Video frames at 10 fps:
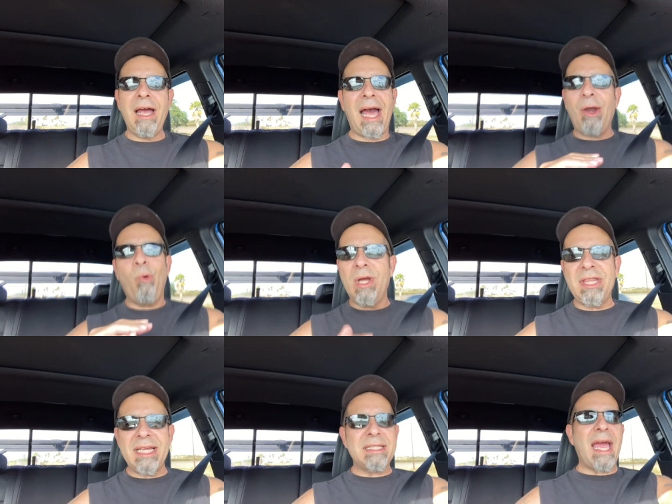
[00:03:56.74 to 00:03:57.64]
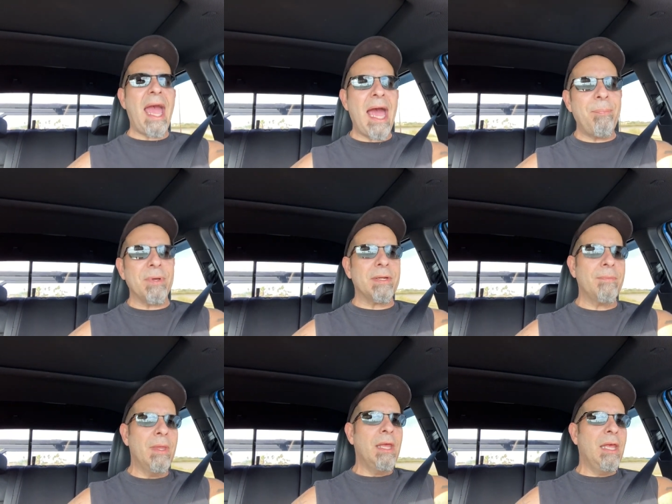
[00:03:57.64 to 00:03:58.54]
I don't want that to
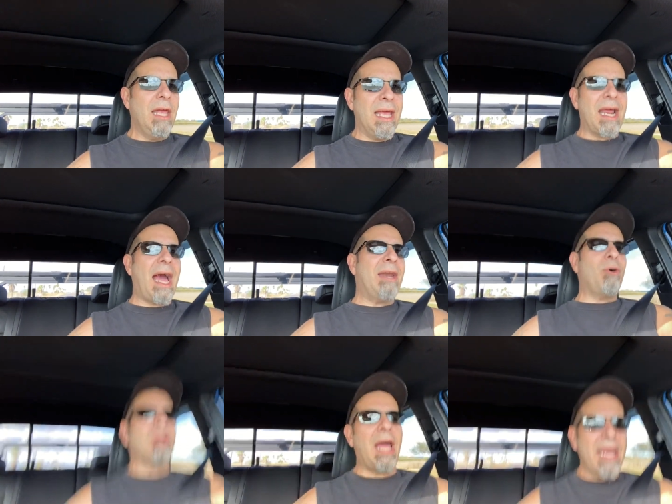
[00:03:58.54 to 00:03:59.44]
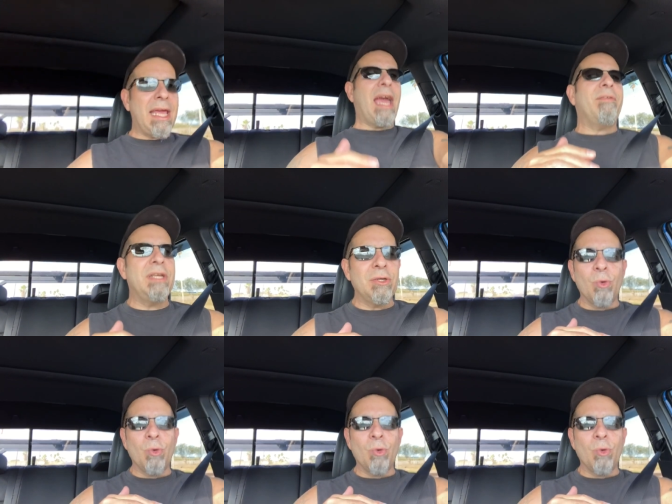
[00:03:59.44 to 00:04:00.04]
happen. And I don't like having to